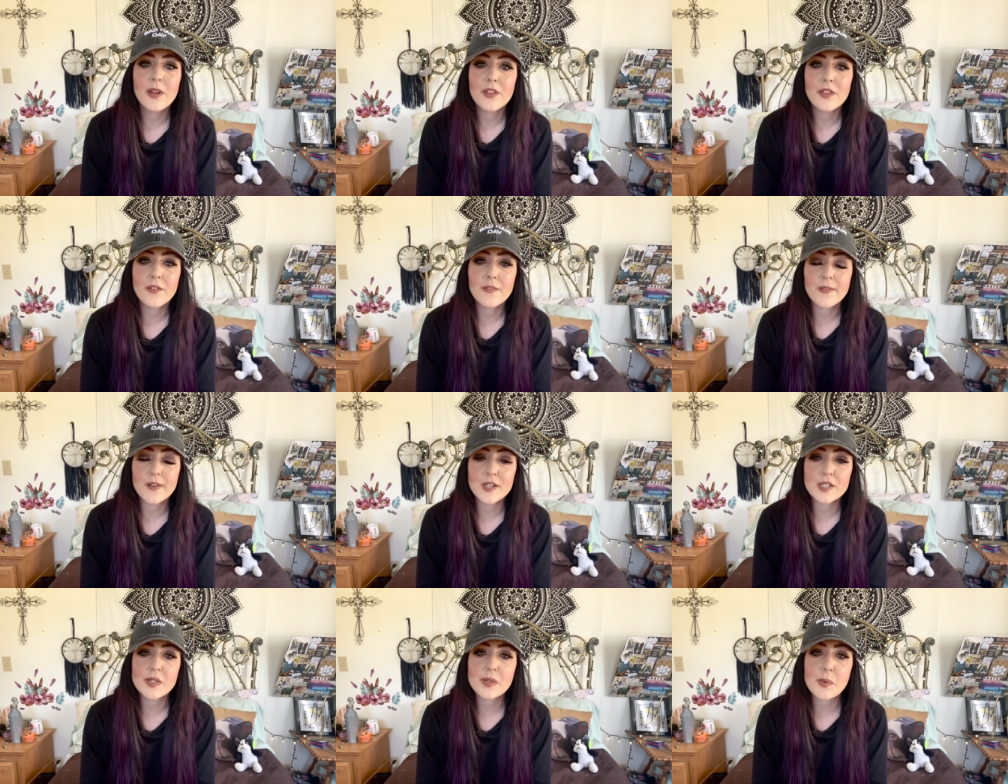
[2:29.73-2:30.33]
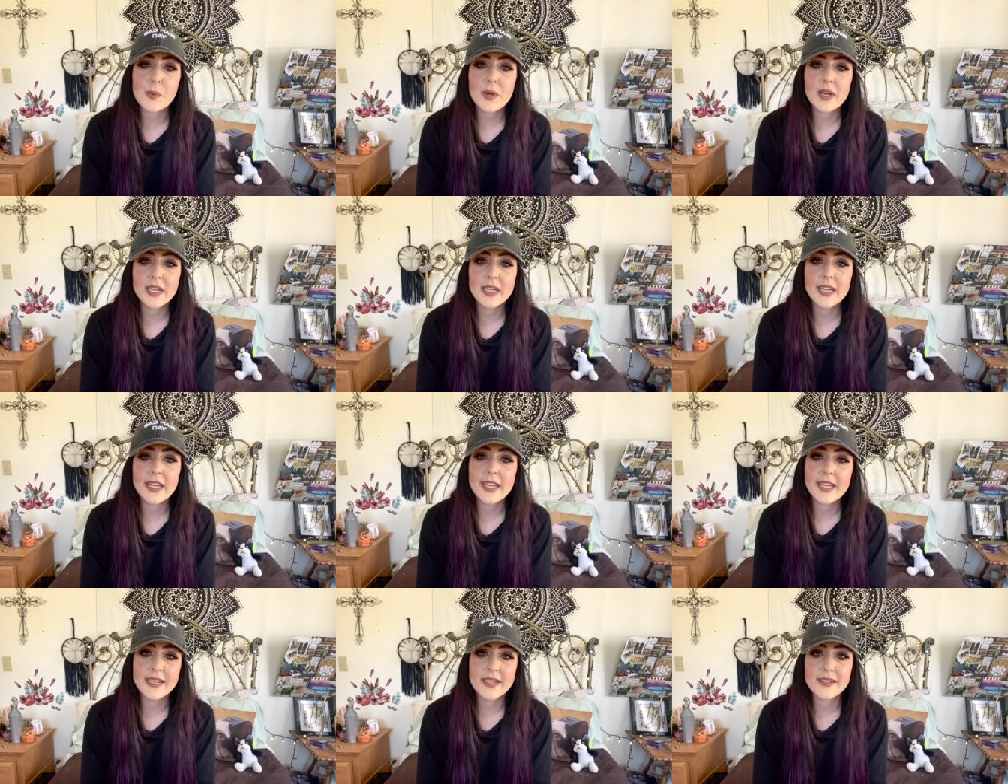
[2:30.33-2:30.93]
The first one
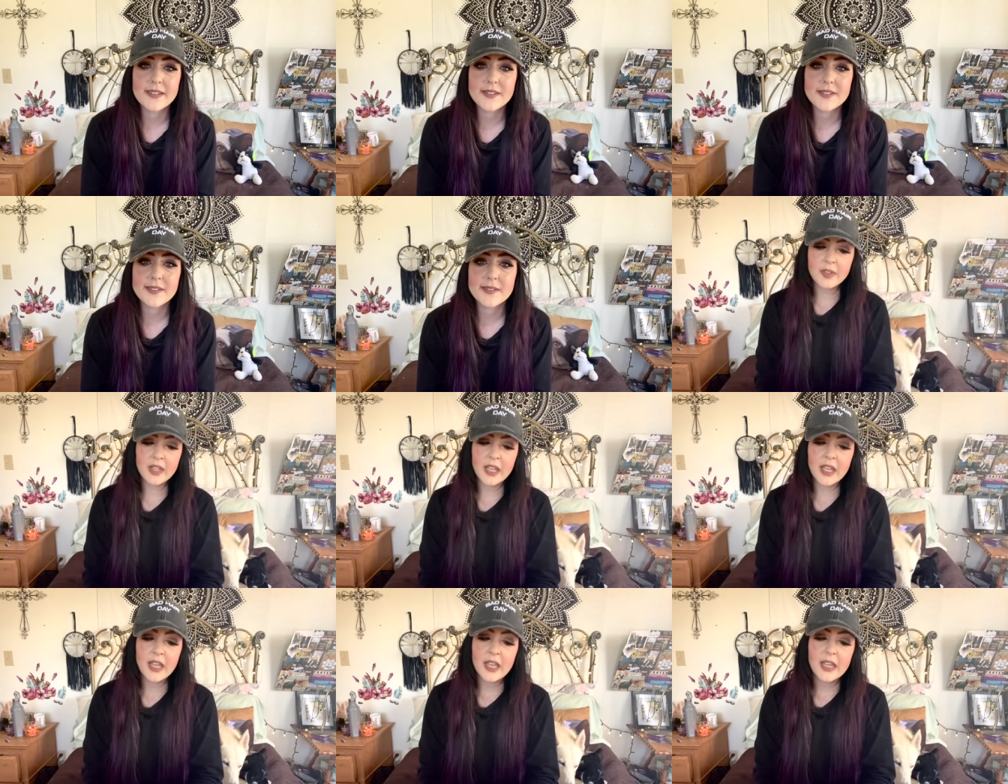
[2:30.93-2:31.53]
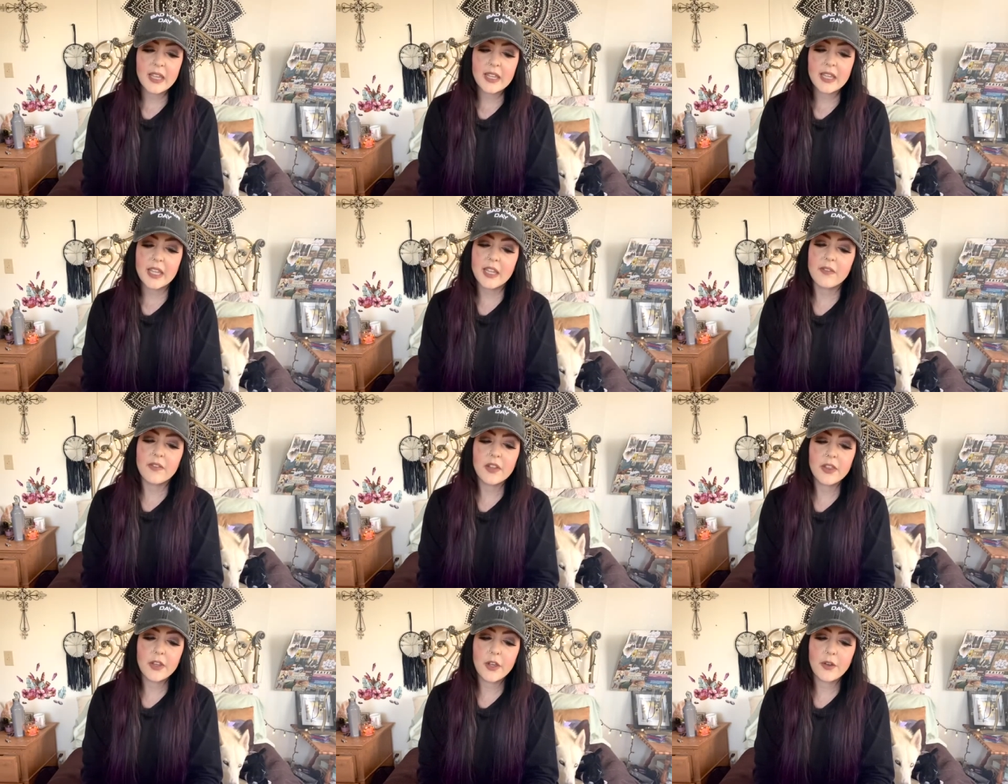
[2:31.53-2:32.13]
is,
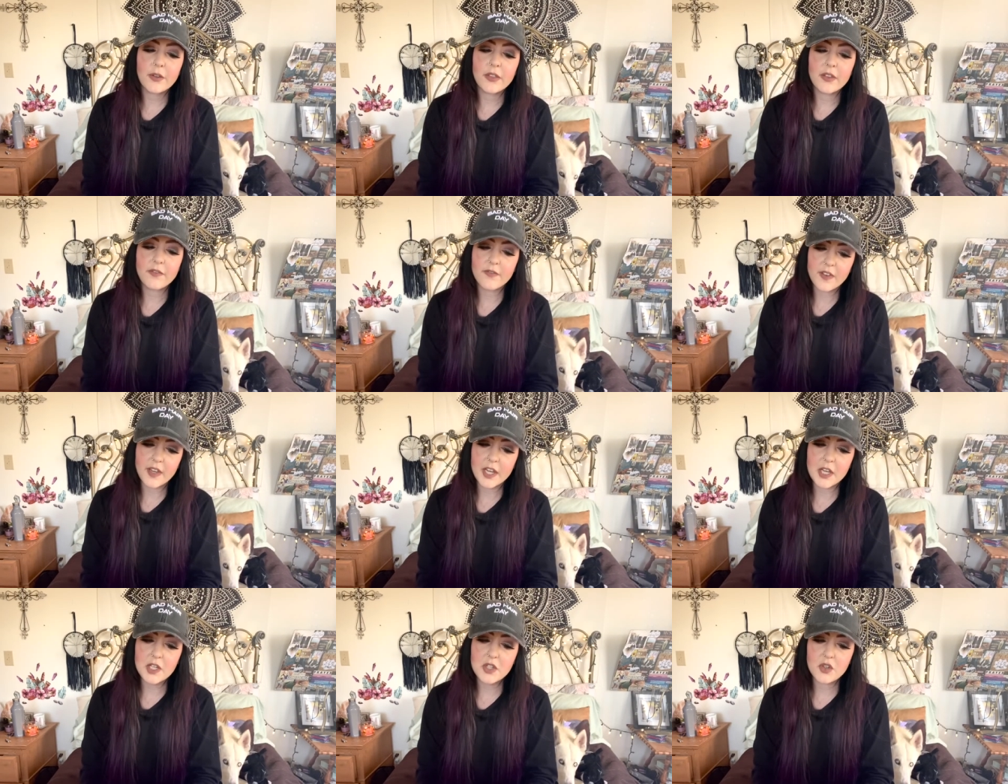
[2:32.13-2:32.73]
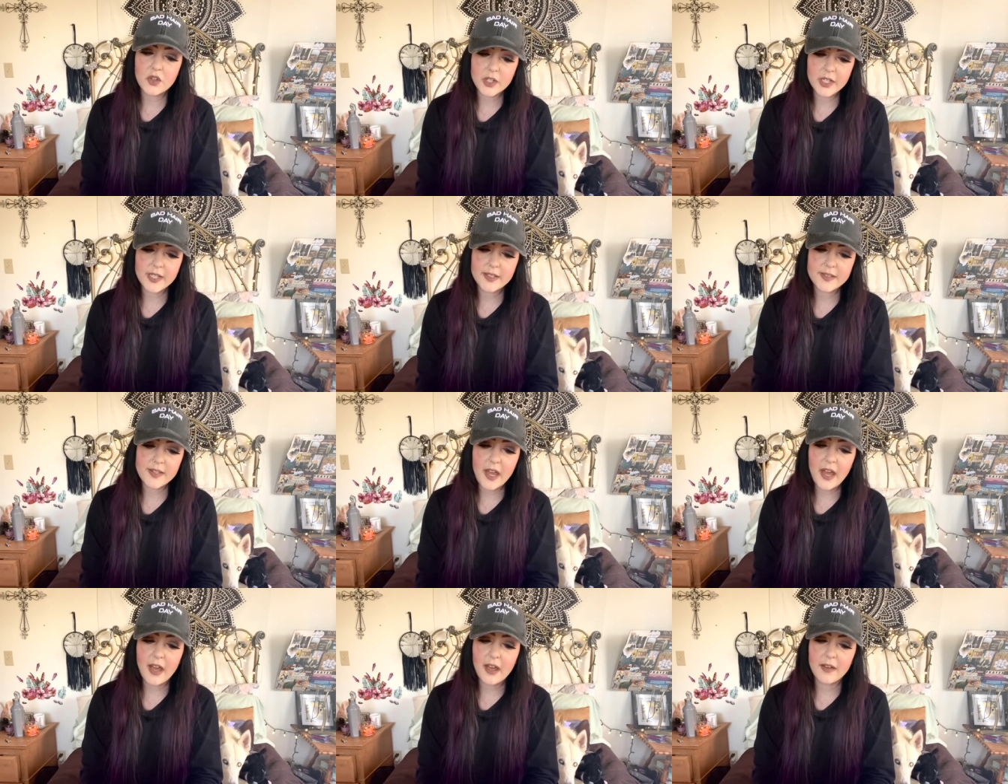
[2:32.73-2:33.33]
even though the fig
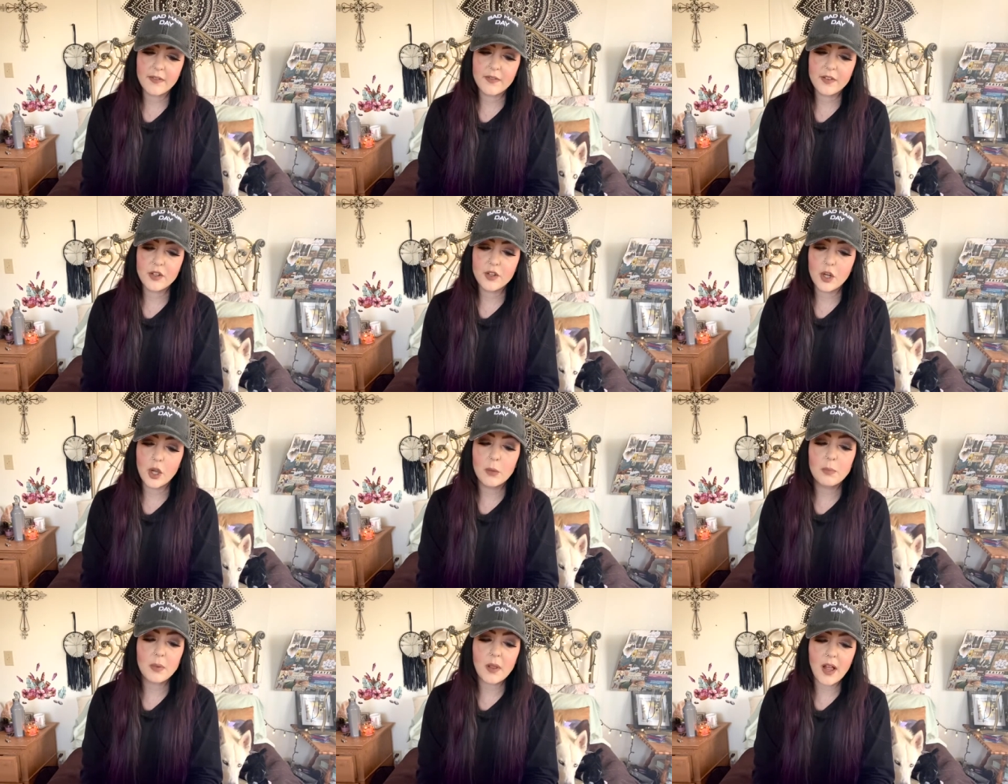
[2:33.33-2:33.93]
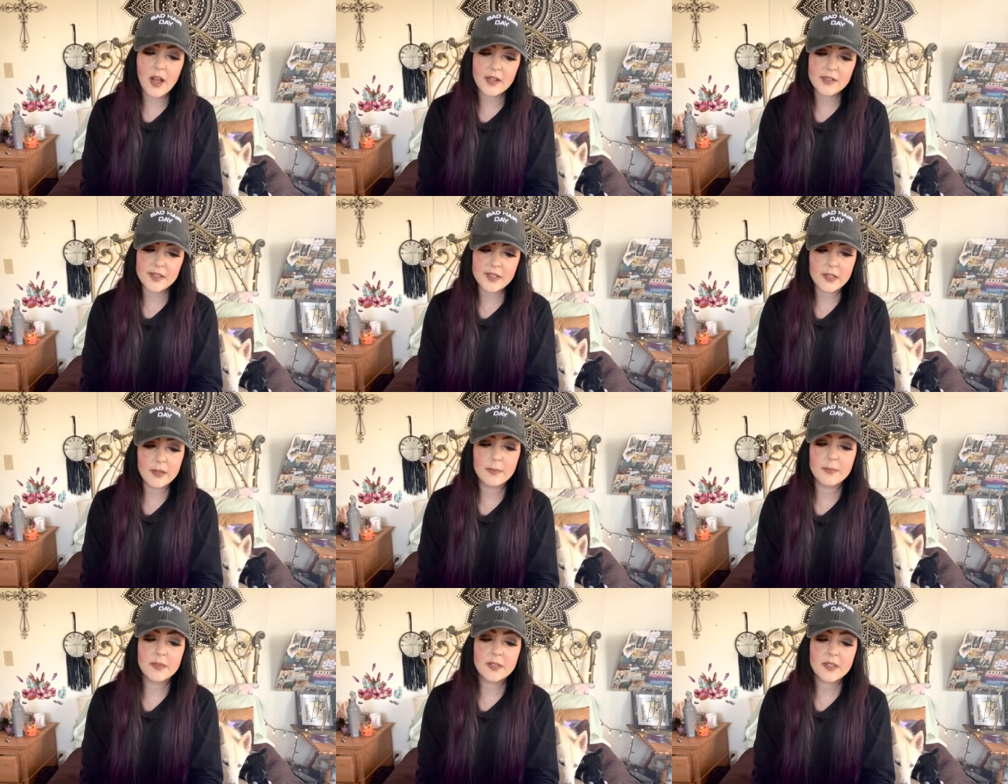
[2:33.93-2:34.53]
trees have no
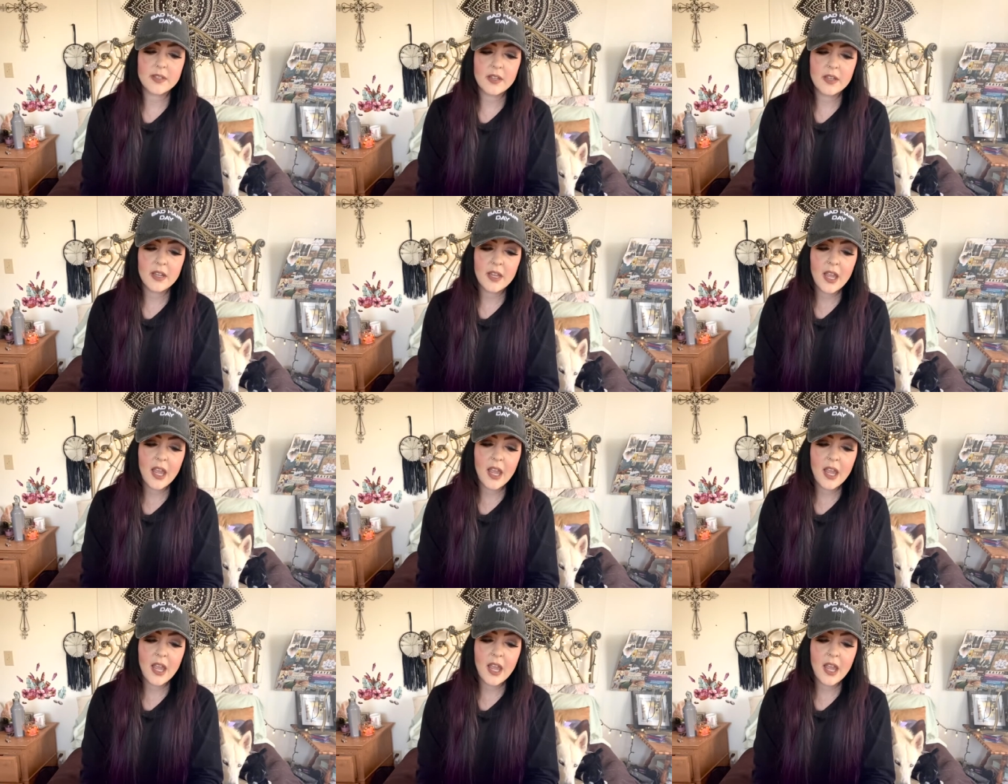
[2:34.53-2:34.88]
blossoms